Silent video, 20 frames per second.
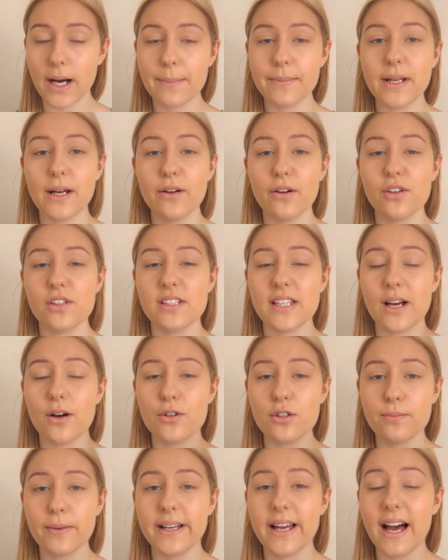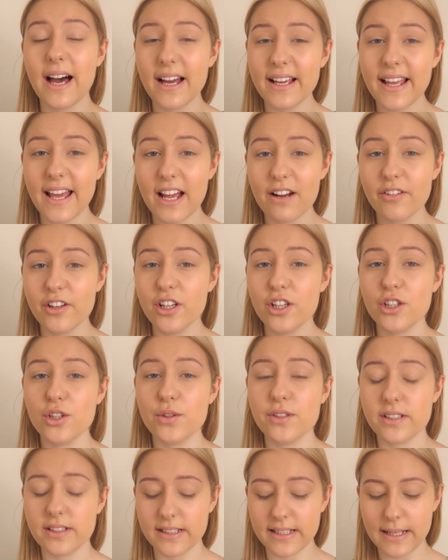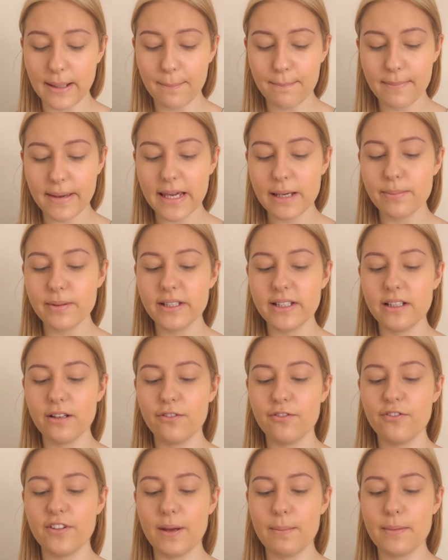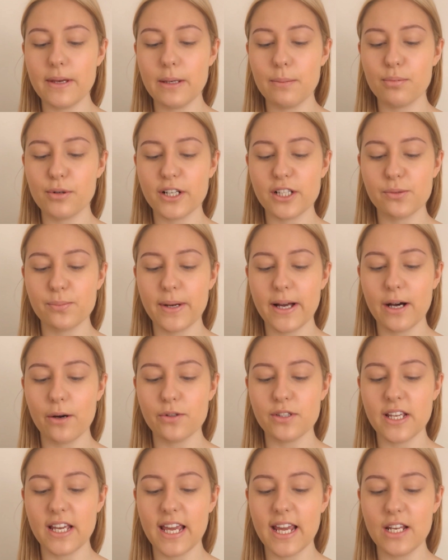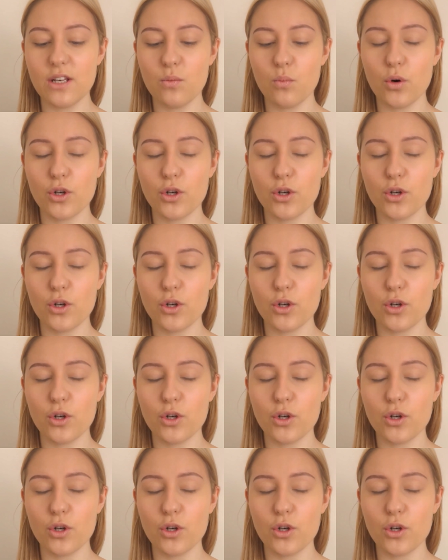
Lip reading: I'm now going to set under my eye area using the Maybelline Fit Me Pressed Powder in